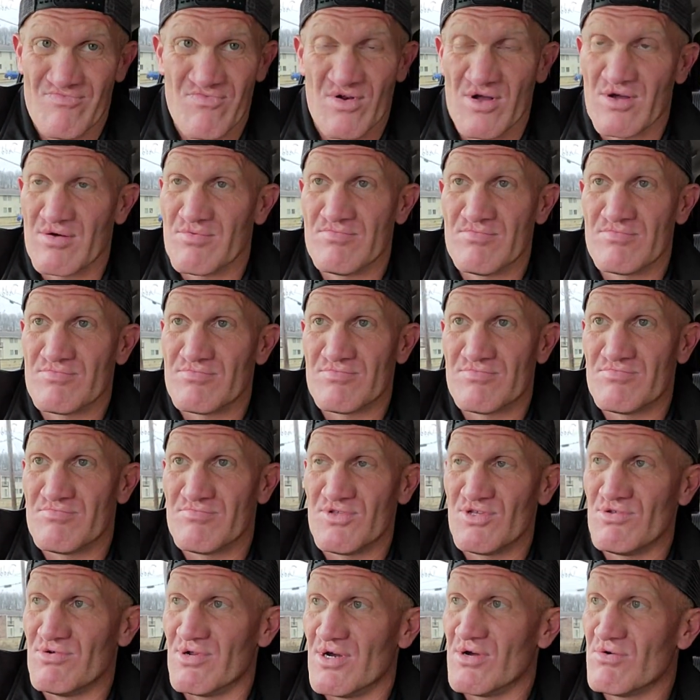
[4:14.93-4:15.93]

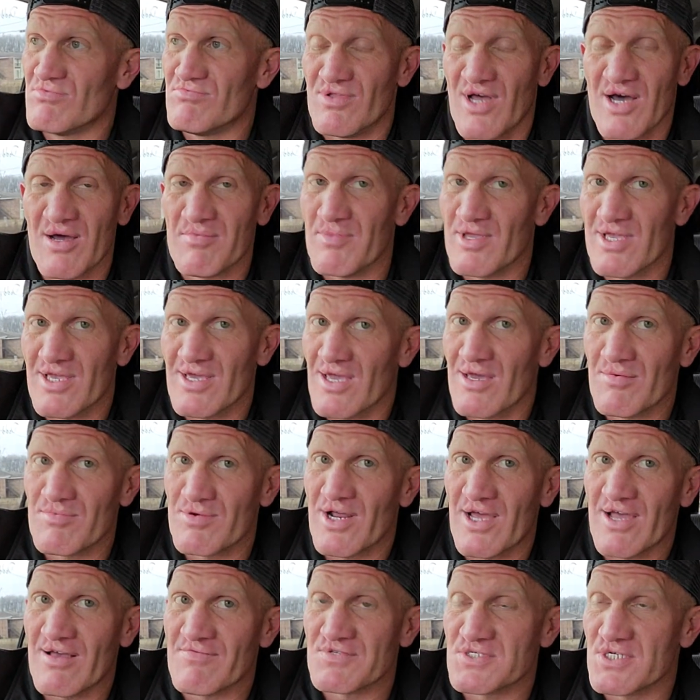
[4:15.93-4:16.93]
from, you know, not being
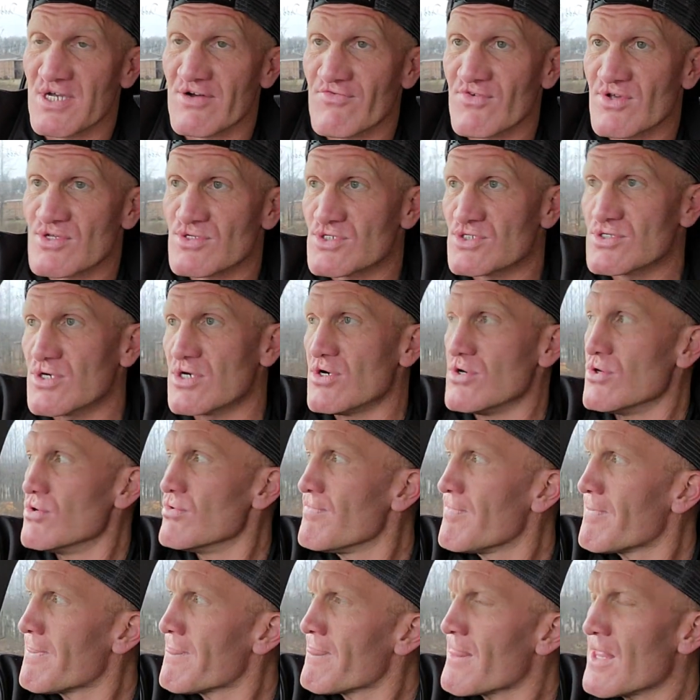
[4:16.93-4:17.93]
able to have self control.
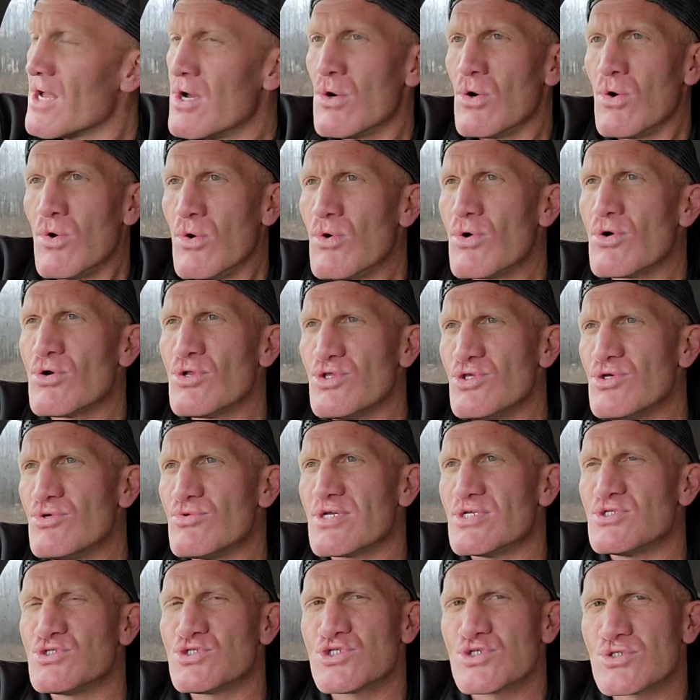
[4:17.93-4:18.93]
Or
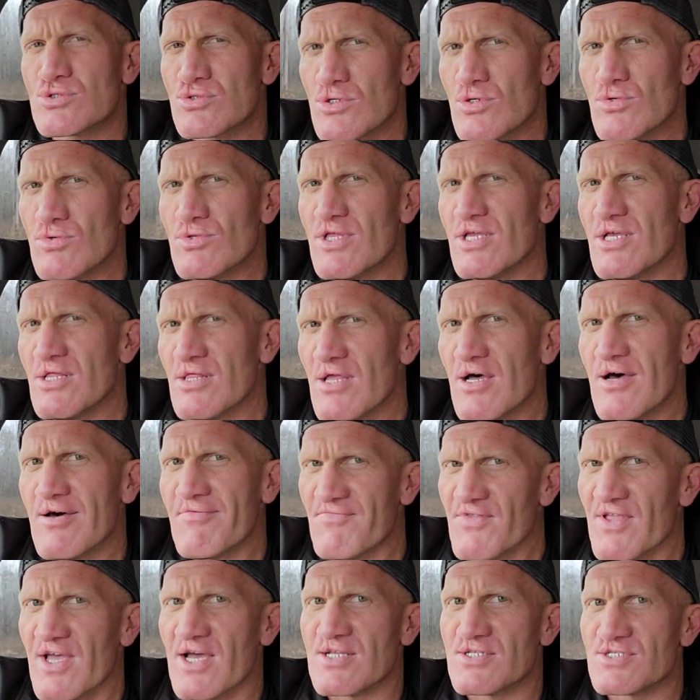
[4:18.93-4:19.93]
you can truly
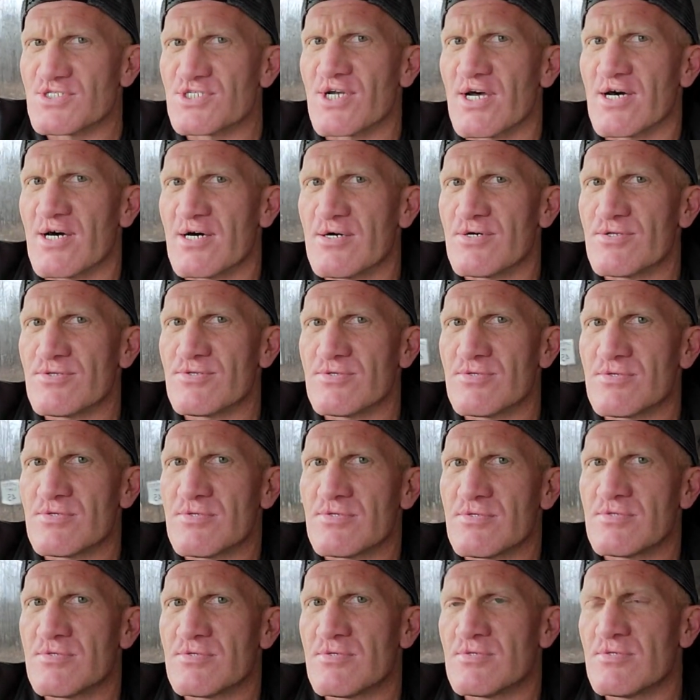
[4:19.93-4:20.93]
love that child
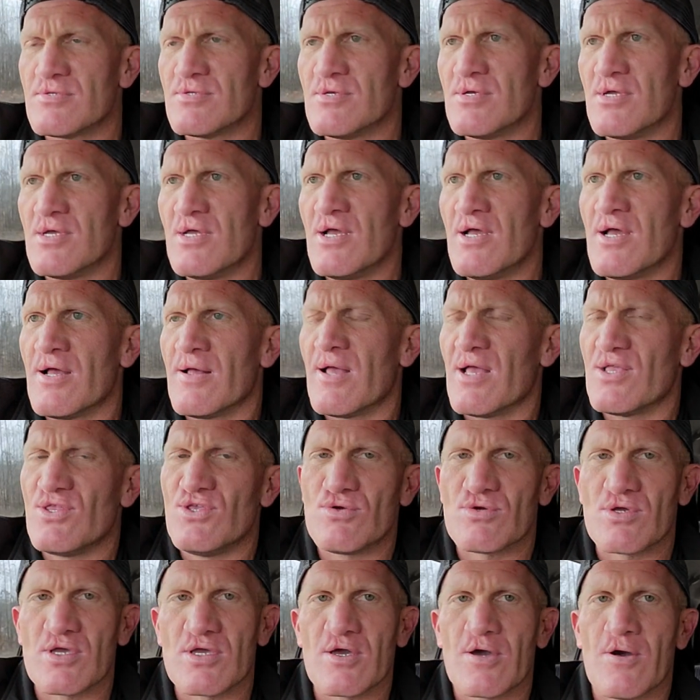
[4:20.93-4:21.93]

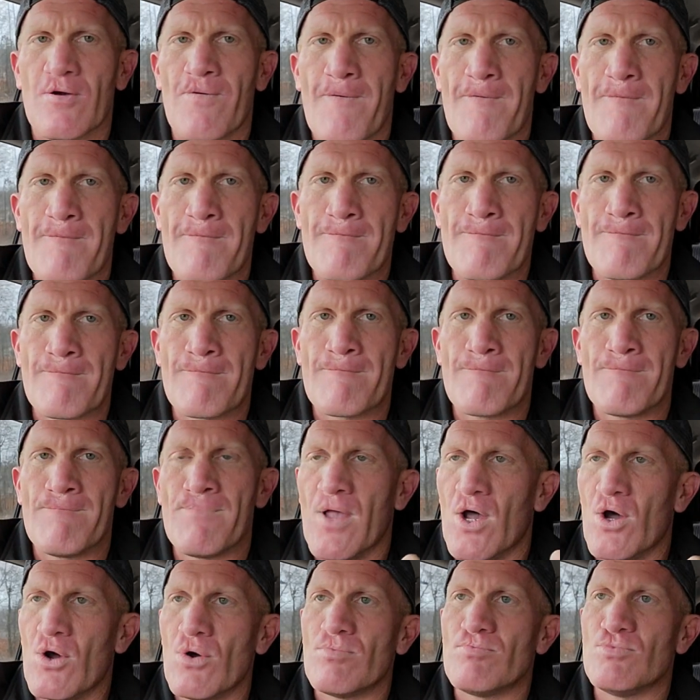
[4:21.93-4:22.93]
and you can go,
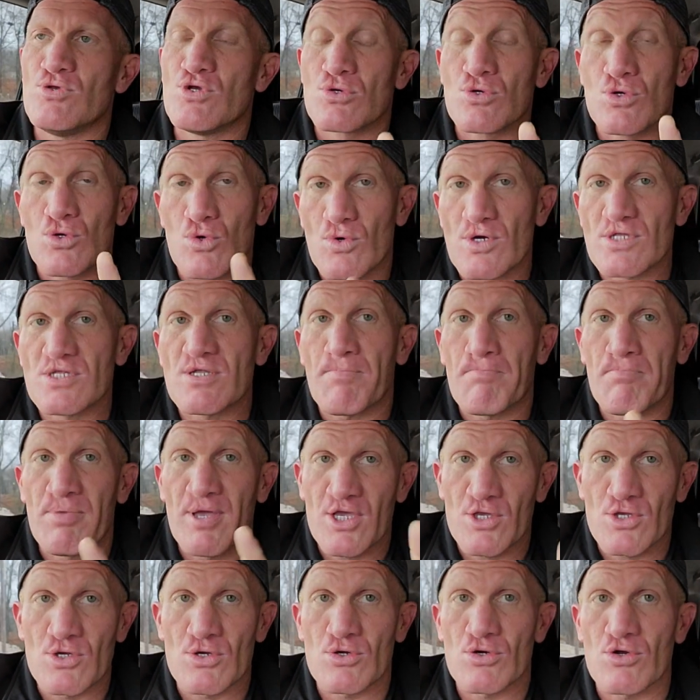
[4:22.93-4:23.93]
Nope, you're going to
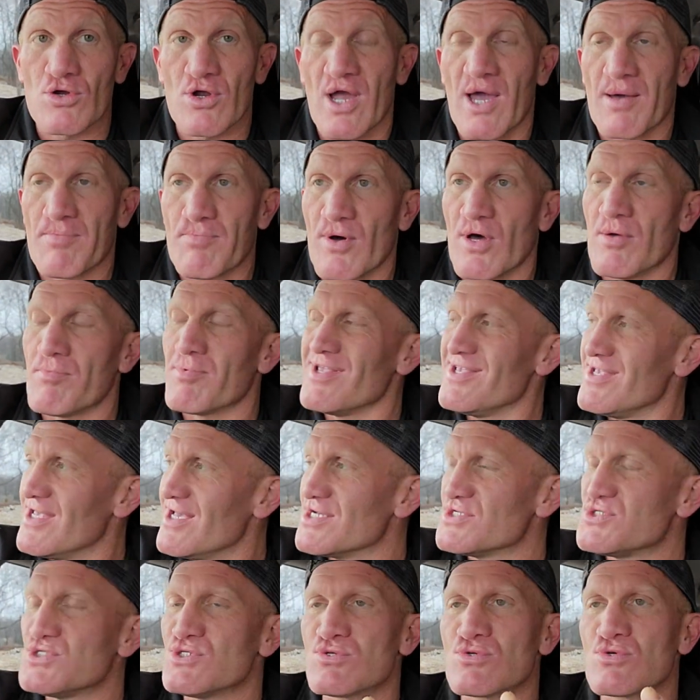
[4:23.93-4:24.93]
pick your crap up.
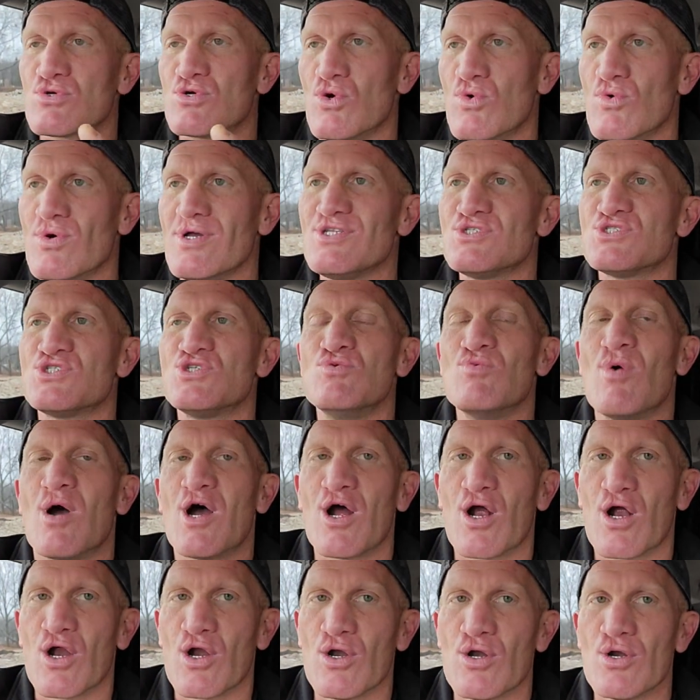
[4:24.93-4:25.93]
Yes, you're going
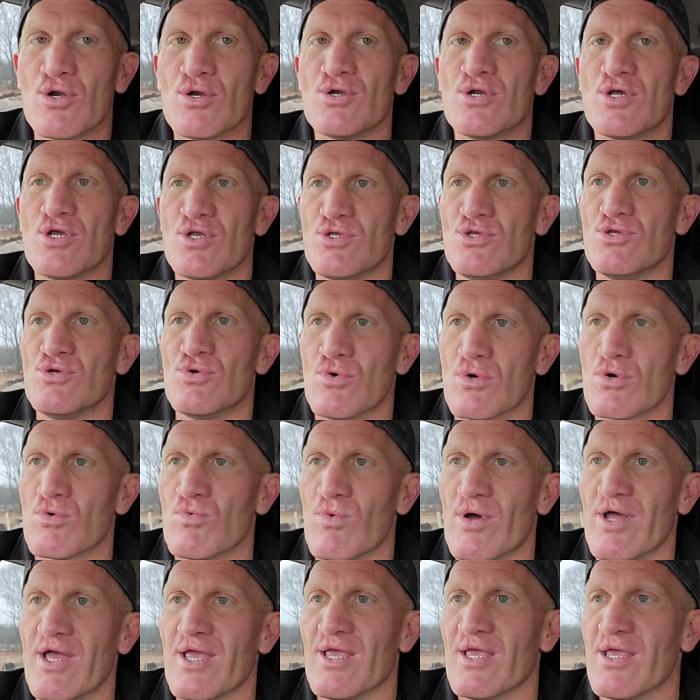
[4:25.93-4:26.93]
to earn
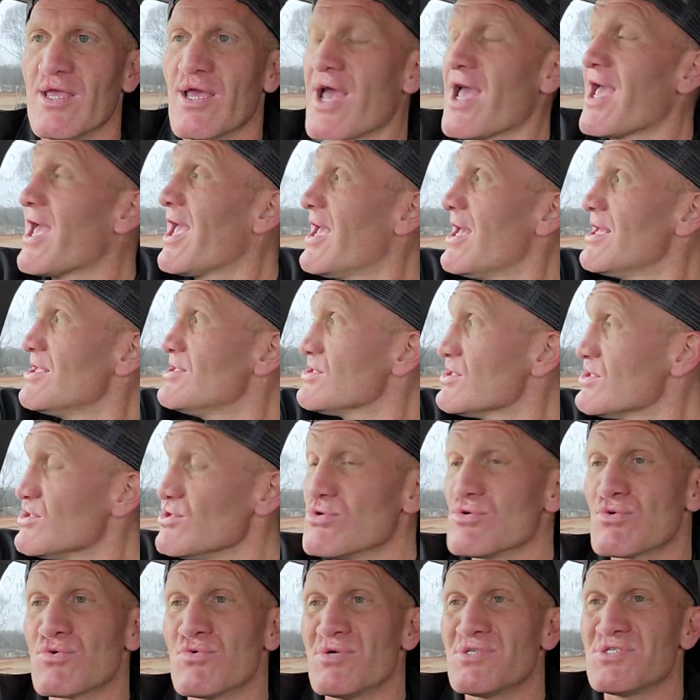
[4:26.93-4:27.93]
your way and
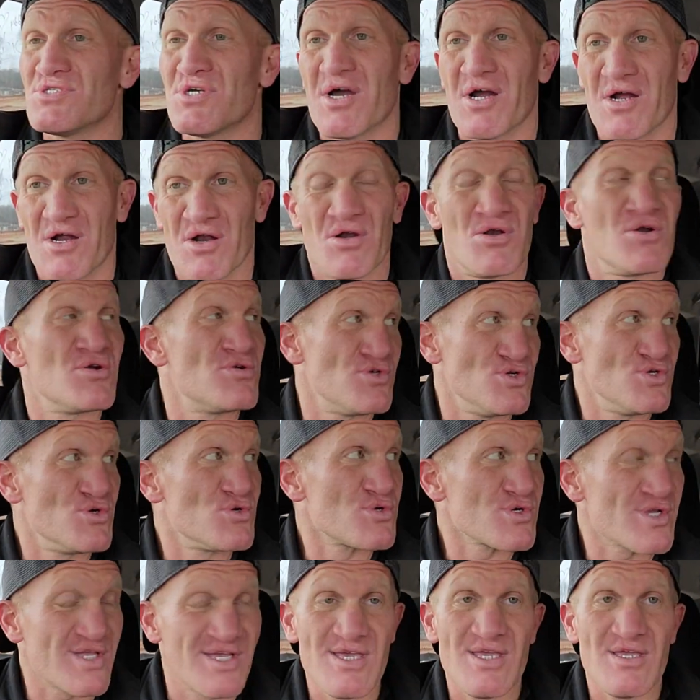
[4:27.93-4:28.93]
you're going to earn
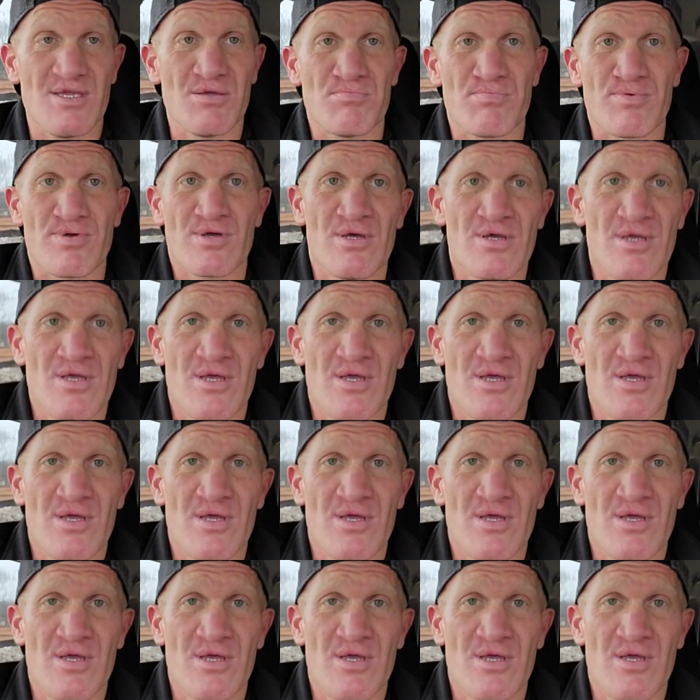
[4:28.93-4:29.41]
your keep.